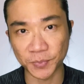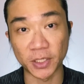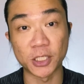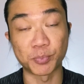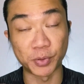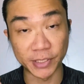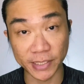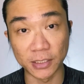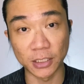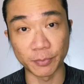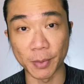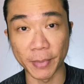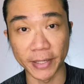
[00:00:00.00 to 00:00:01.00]
and it's
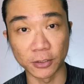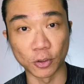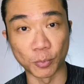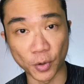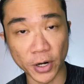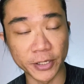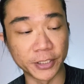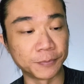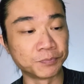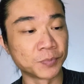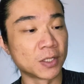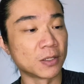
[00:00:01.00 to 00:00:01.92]
presented by Michael O'Brien,